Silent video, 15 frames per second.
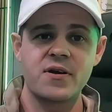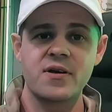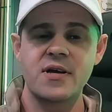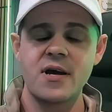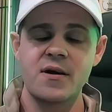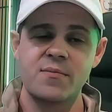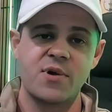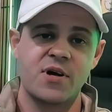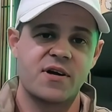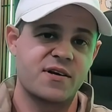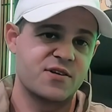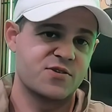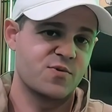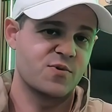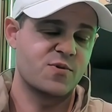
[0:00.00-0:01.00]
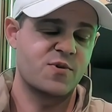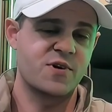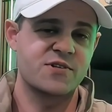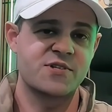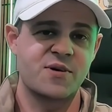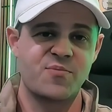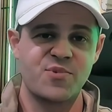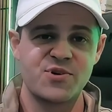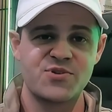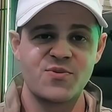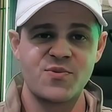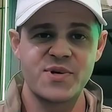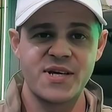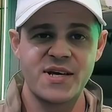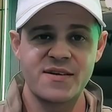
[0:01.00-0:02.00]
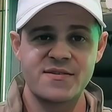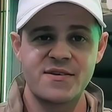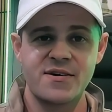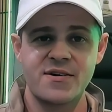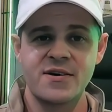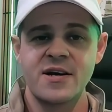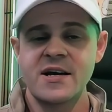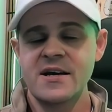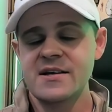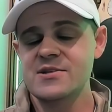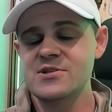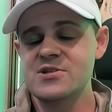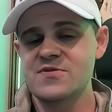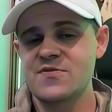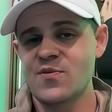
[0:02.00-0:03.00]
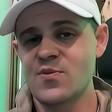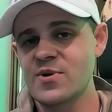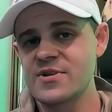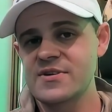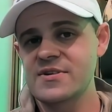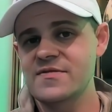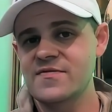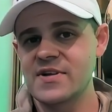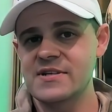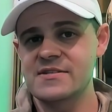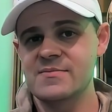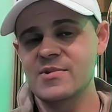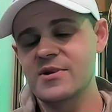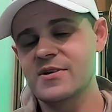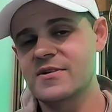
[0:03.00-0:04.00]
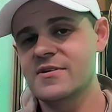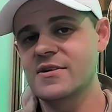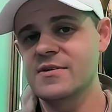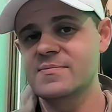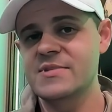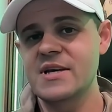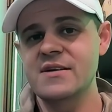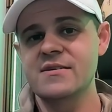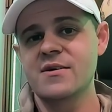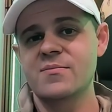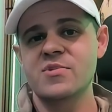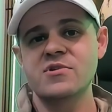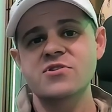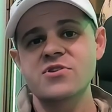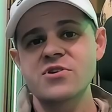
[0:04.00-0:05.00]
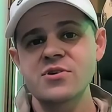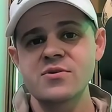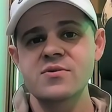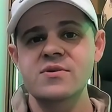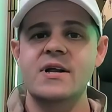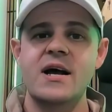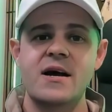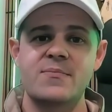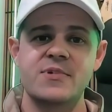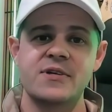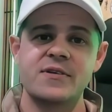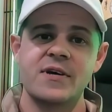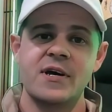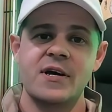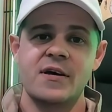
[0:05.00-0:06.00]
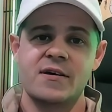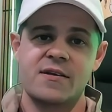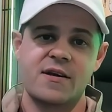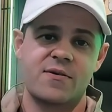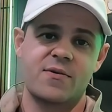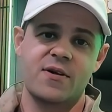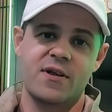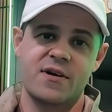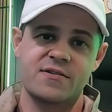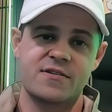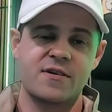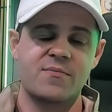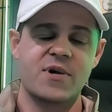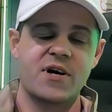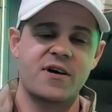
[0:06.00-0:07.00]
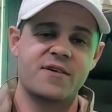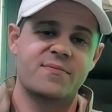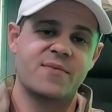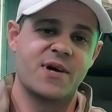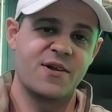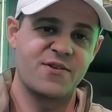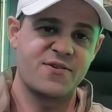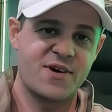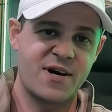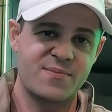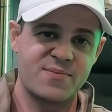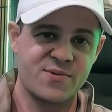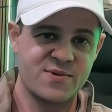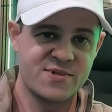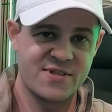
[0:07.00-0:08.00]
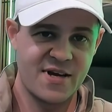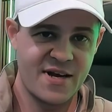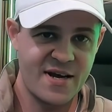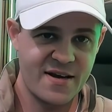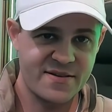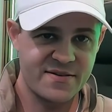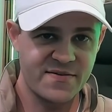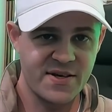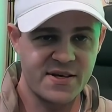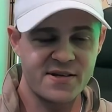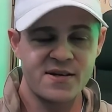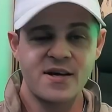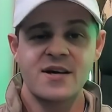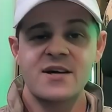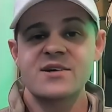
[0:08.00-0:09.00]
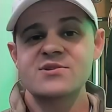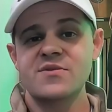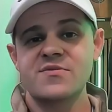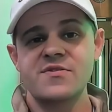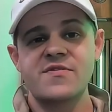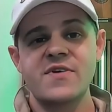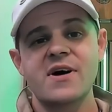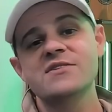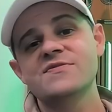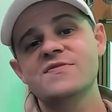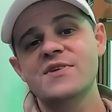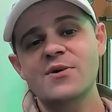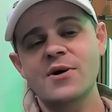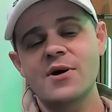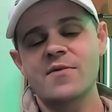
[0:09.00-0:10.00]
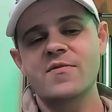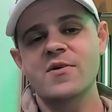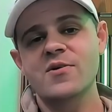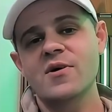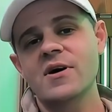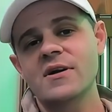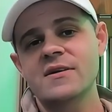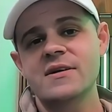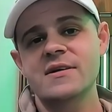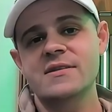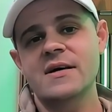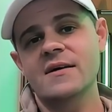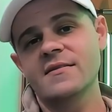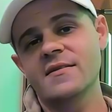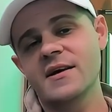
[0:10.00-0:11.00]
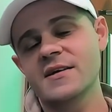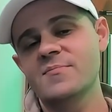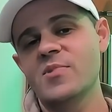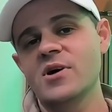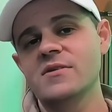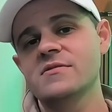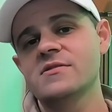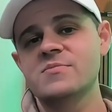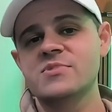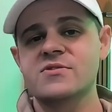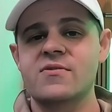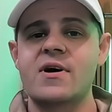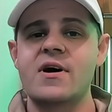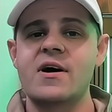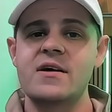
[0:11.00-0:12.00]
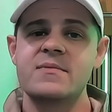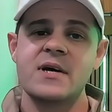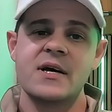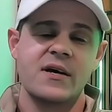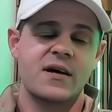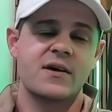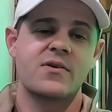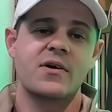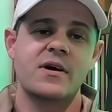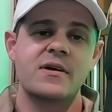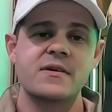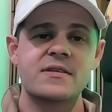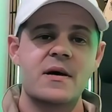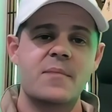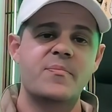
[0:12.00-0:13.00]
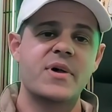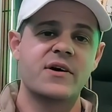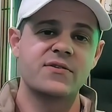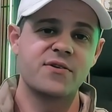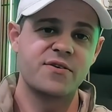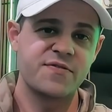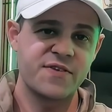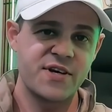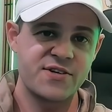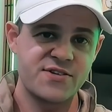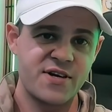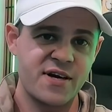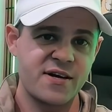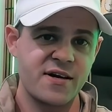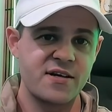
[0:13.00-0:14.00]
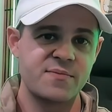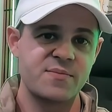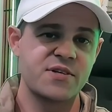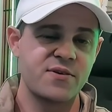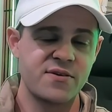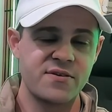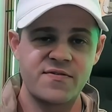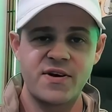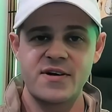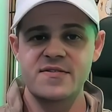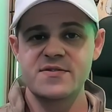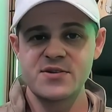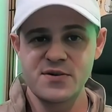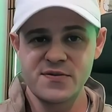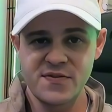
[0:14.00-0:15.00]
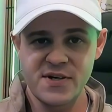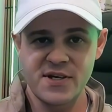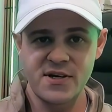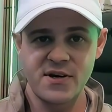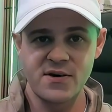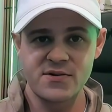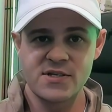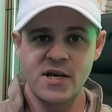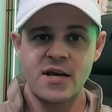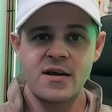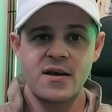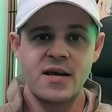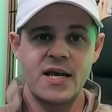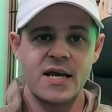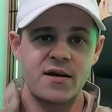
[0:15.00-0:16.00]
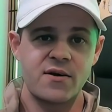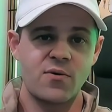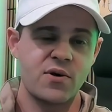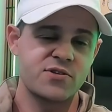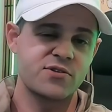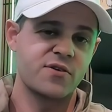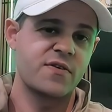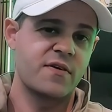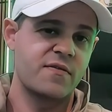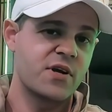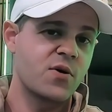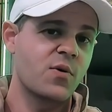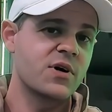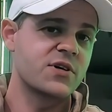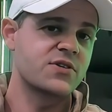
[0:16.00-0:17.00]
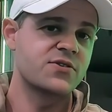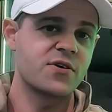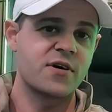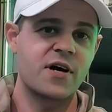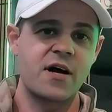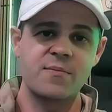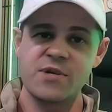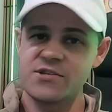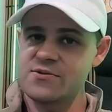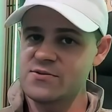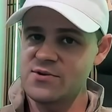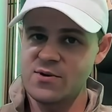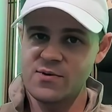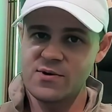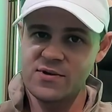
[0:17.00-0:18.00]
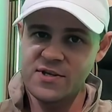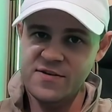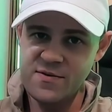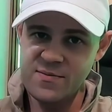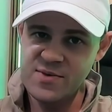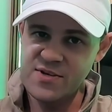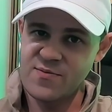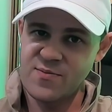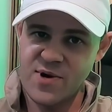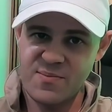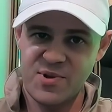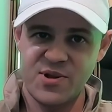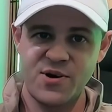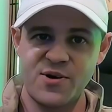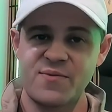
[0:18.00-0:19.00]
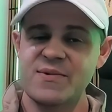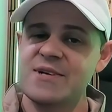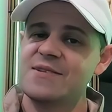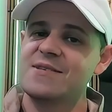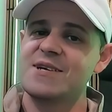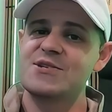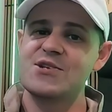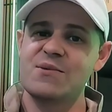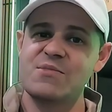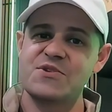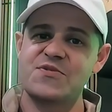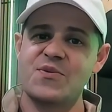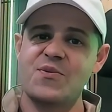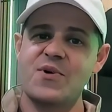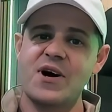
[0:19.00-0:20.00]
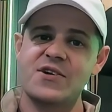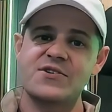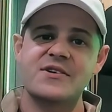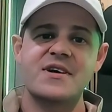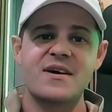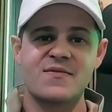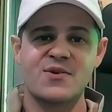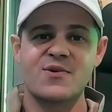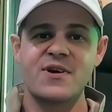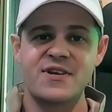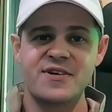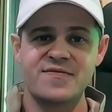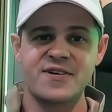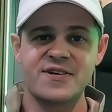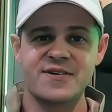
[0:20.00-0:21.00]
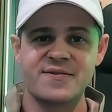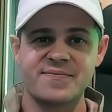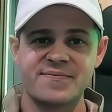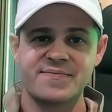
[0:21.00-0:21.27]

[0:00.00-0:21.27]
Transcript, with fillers: again, but I guess we'll cross that bridge when we get there. This is for the Flight Simulator Update number two that happened, and I realized that my helicopter was not activated. So if you found this video helpful, go ahead and hit that like button, subscribe, and go ahead and hit that bell notification icon and be notified of new videos. And also, if you have any questions or comments, you know where to leave them. Leave them right below. Thanks so much for watching. Have a great evening.